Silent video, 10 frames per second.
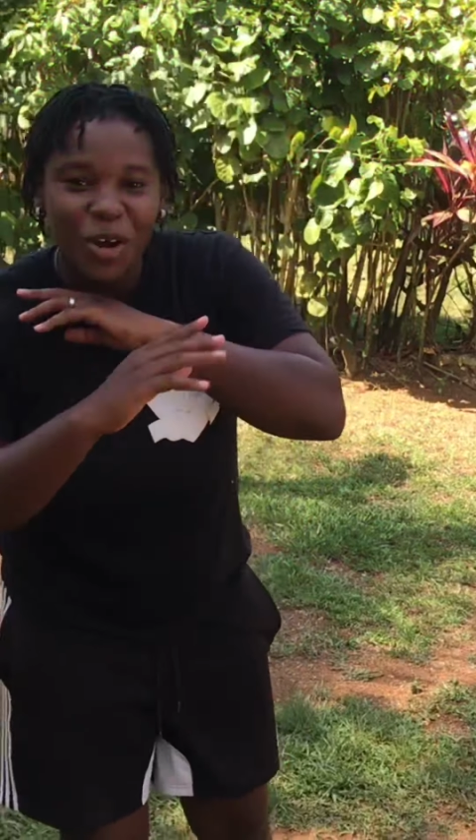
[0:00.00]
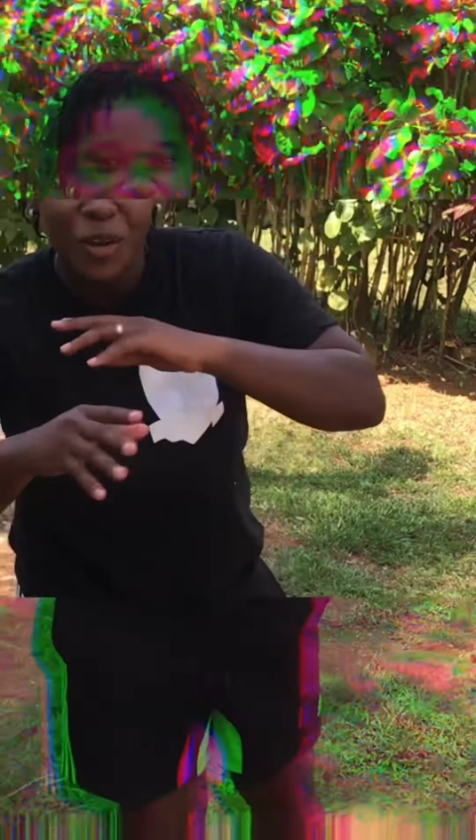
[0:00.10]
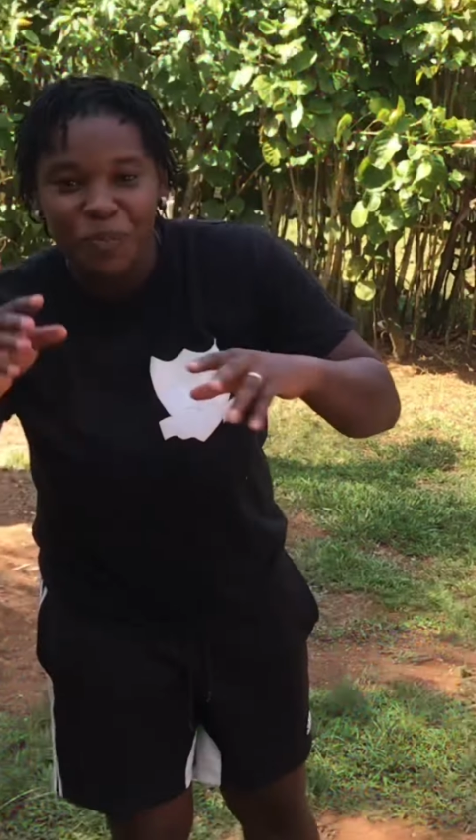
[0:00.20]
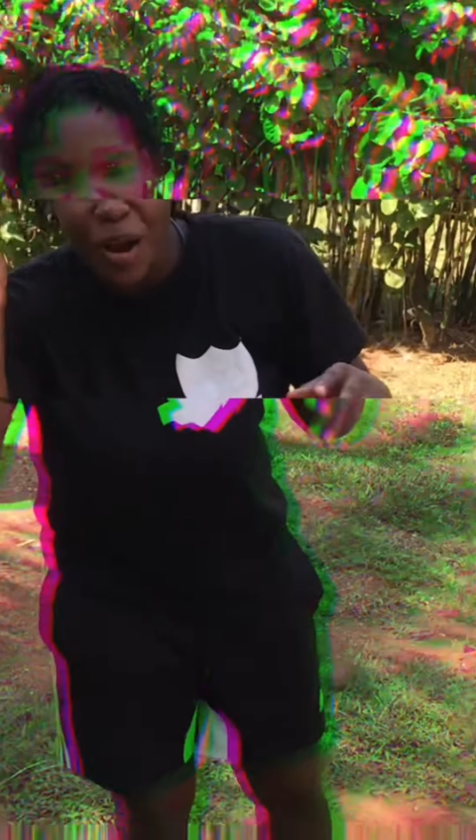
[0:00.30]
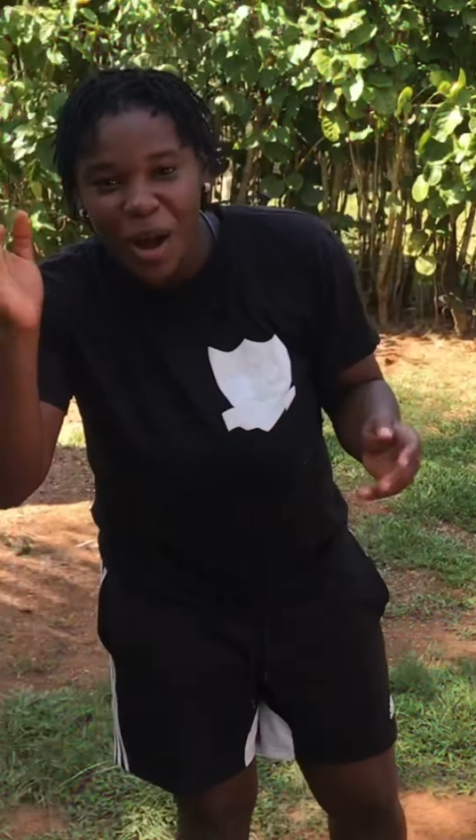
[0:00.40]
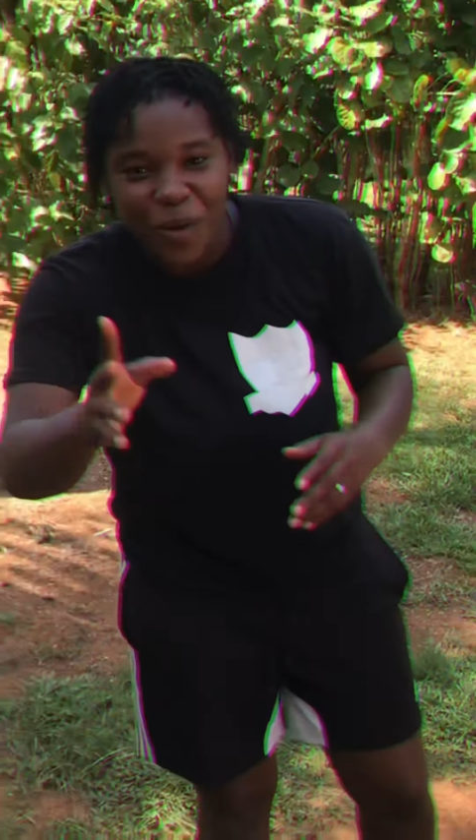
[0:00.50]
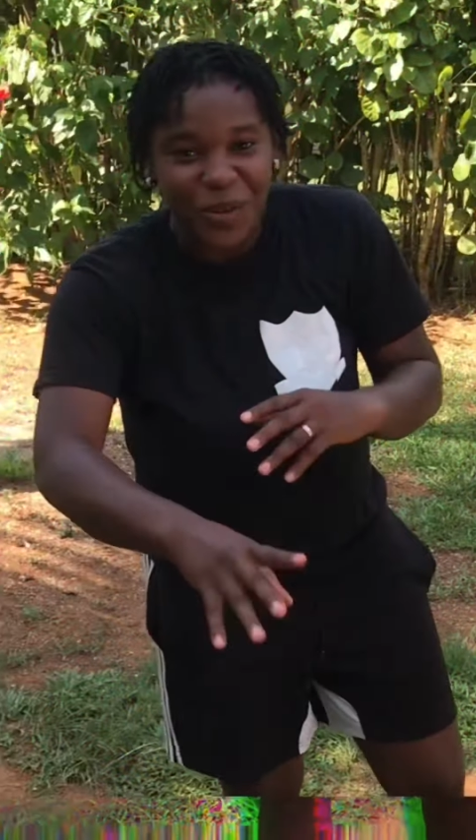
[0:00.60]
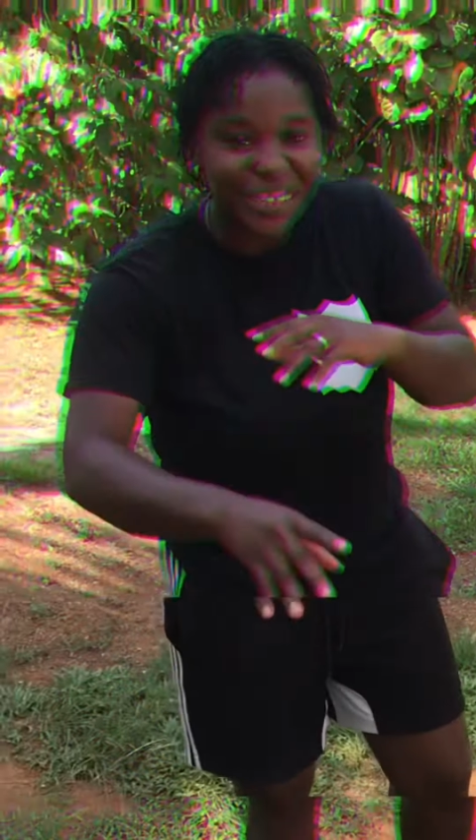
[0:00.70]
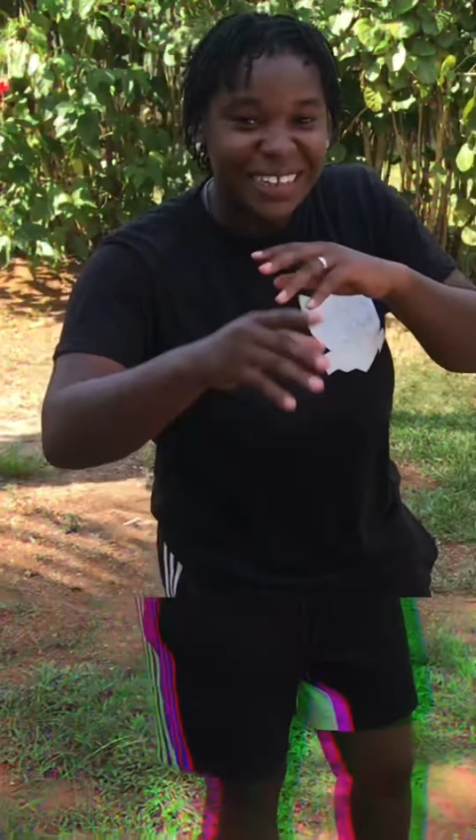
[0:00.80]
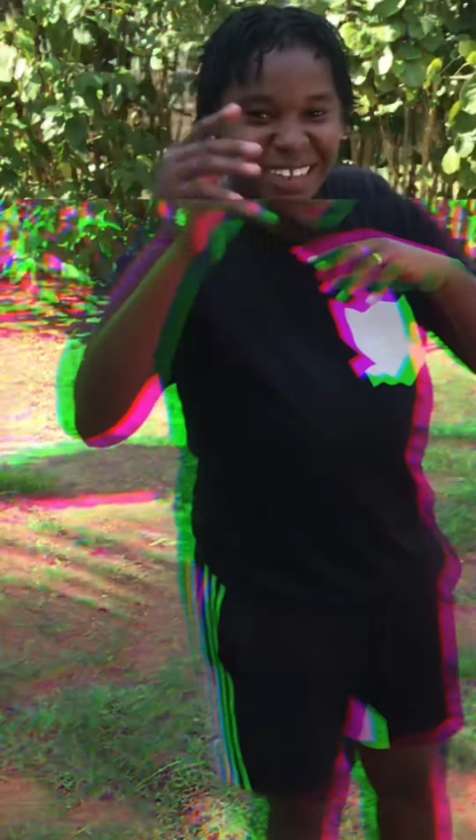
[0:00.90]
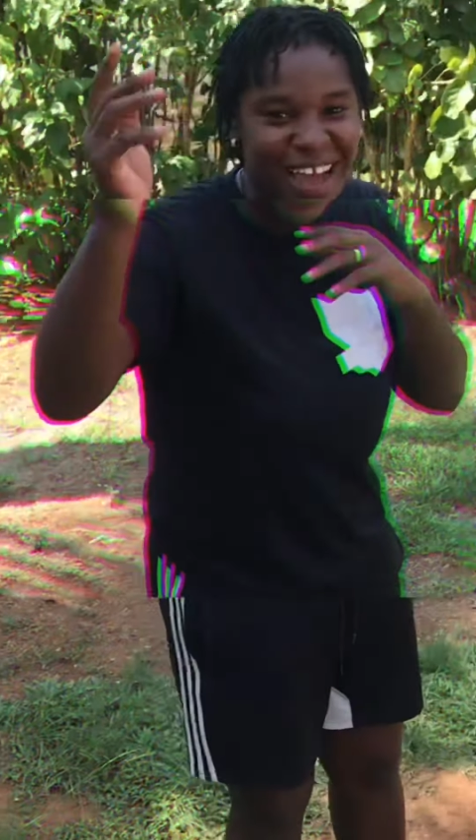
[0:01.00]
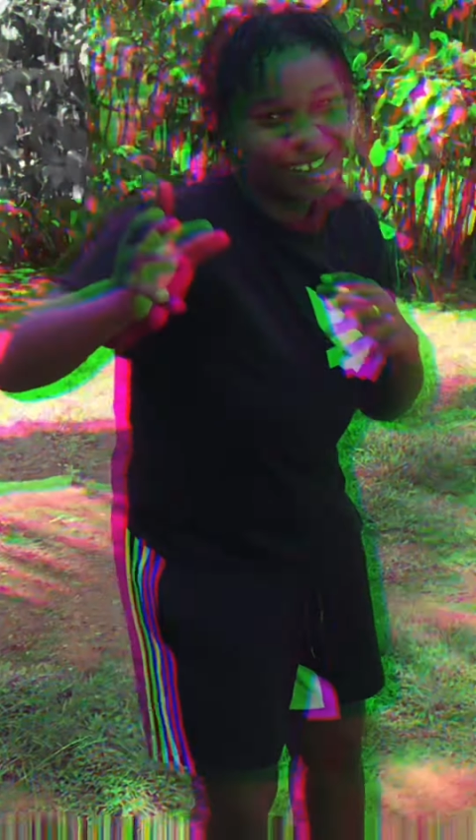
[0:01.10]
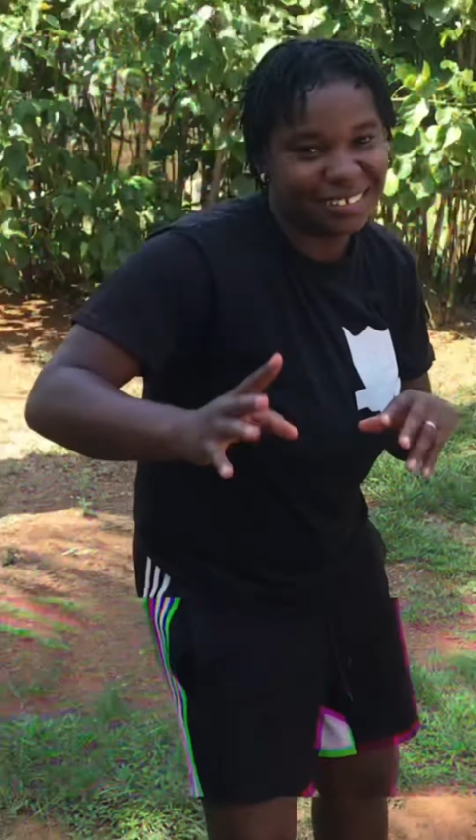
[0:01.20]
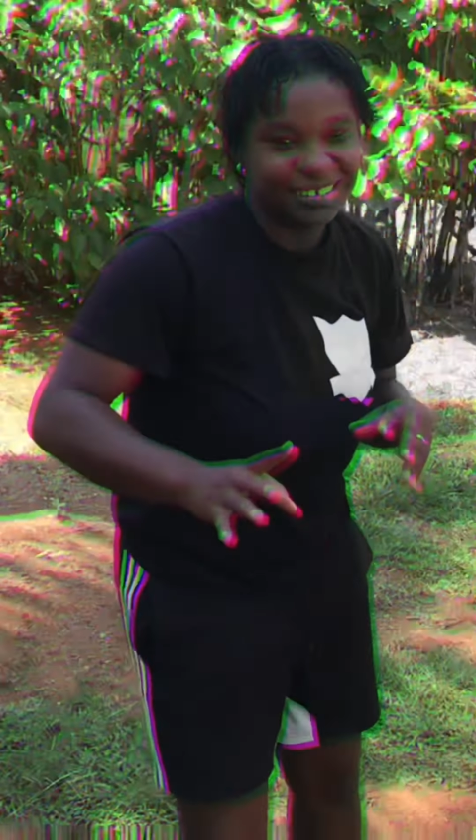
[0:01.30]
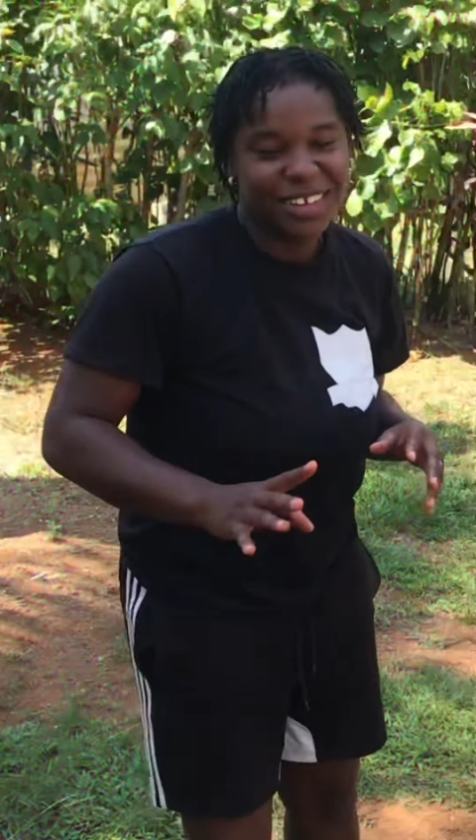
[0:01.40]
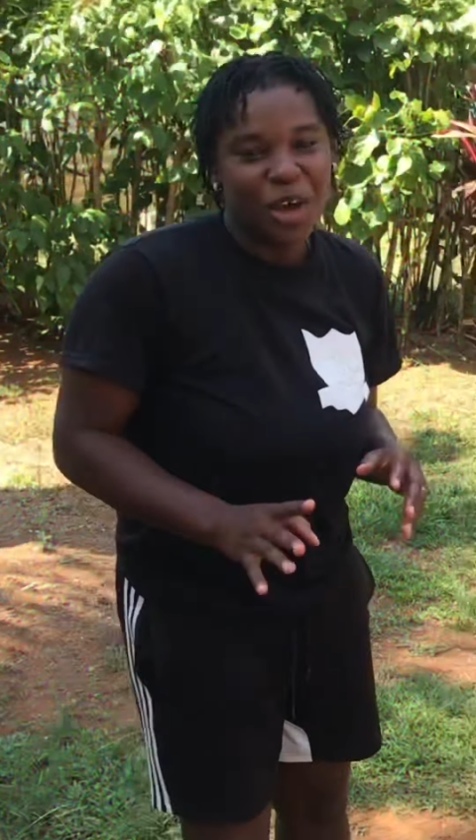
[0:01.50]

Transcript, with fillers: out the prank with Nat.